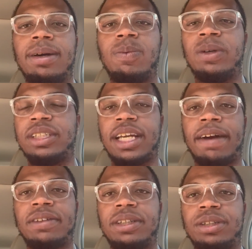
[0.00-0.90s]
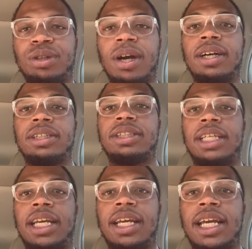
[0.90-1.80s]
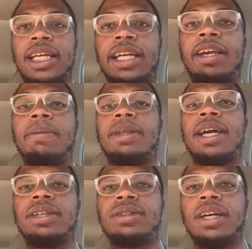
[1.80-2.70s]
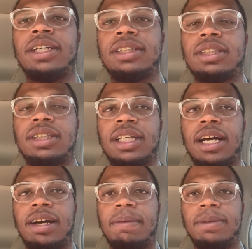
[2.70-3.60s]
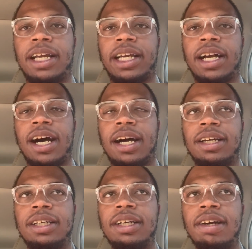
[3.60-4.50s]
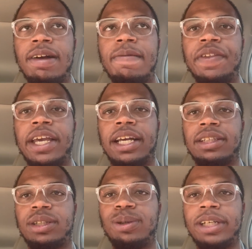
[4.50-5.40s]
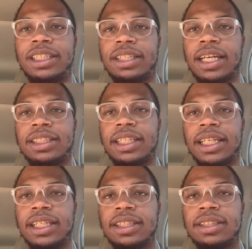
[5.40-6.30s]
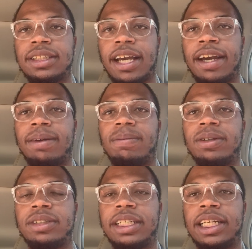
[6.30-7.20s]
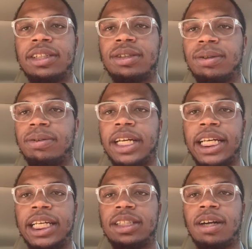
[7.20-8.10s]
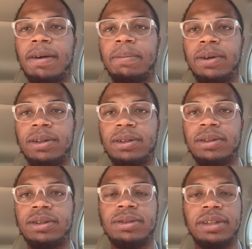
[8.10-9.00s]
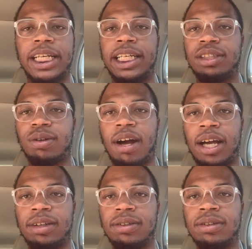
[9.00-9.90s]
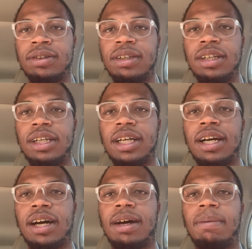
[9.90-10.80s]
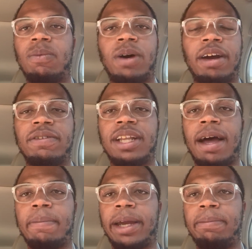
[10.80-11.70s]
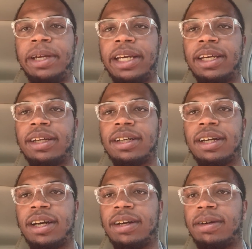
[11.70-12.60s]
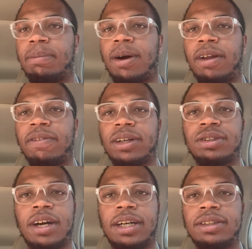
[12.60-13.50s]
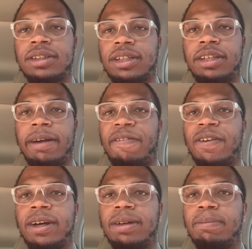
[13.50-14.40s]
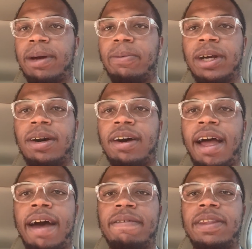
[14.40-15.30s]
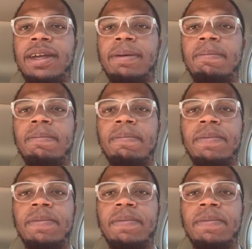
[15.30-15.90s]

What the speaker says: We just have to trust and keep that trust that God is who He says He is and will see us through any turmoil, through any trial. Whatever that may be, all of our trials look different, but we all have them.